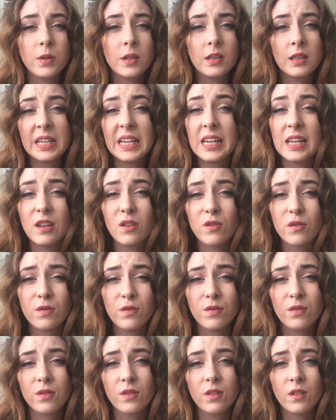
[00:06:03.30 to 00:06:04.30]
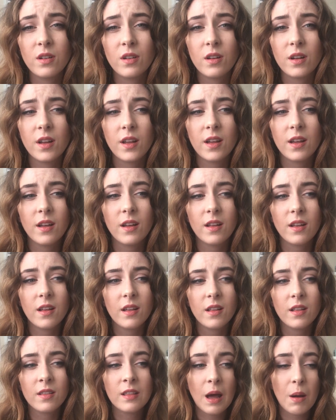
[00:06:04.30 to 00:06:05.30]
believe
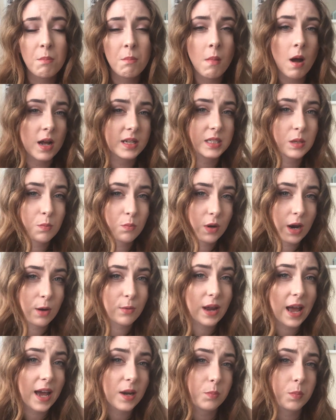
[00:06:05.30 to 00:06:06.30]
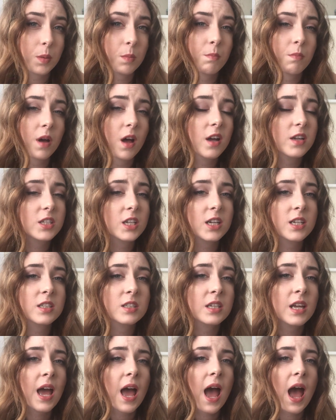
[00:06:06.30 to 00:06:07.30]
that Martin Brown had been
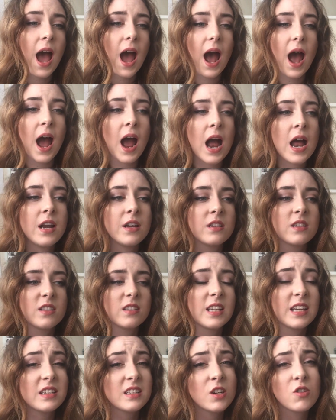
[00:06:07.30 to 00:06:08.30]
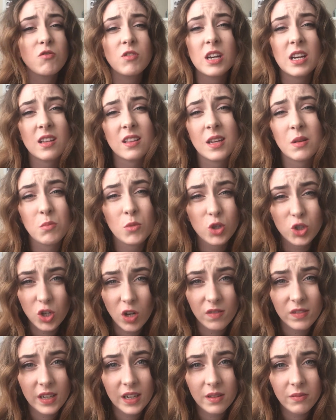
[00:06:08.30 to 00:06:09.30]
murdered, and they didn't really think much
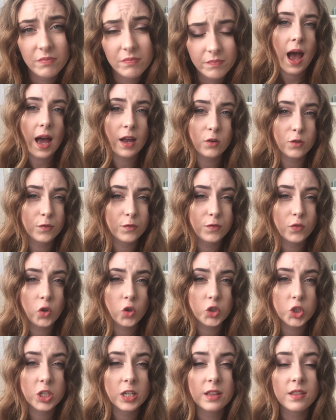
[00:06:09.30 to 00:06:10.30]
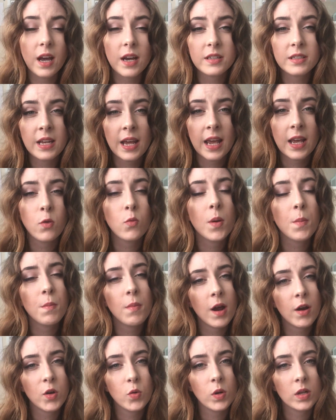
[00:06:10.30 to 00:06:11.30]
of it. And unfortunately, that day when
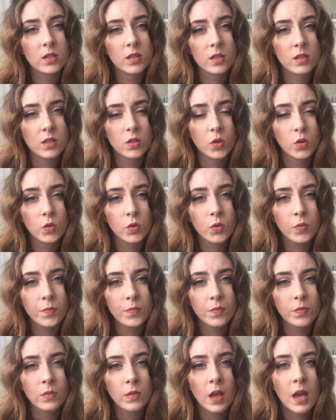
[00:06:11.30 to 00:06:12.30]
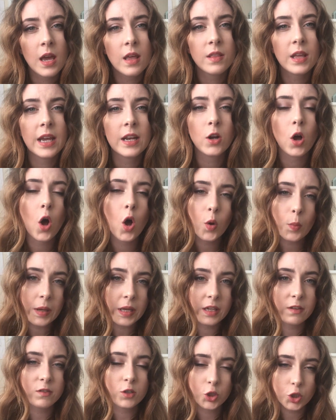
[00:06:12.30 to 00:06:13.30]
Mary went to school, they had all
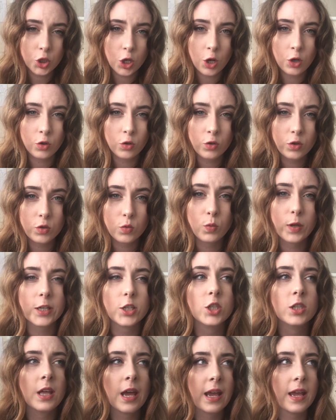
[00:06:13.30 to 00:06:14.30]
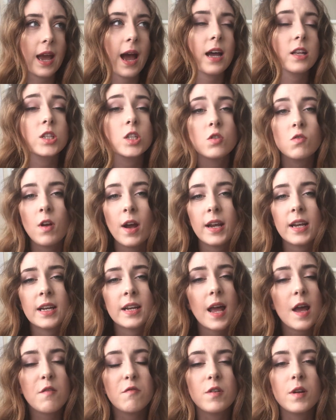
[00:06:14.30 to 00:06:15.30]
been given journals which they had to write
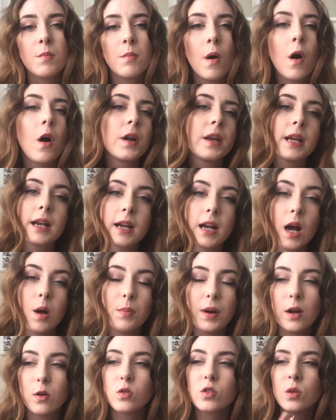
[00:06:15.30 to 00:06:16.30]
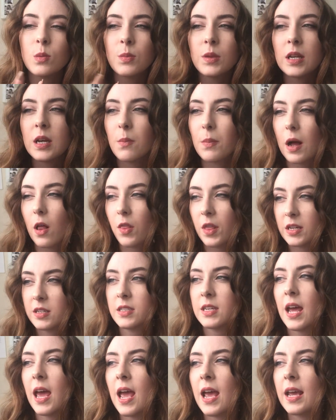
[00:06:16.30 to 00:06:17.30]
in every morning about something about their
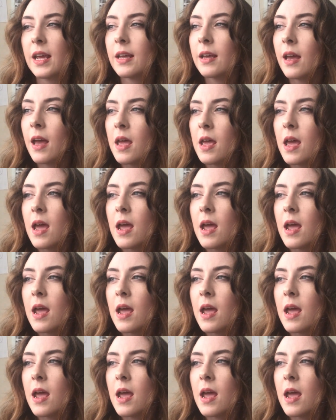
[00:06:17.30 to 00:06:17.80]
day.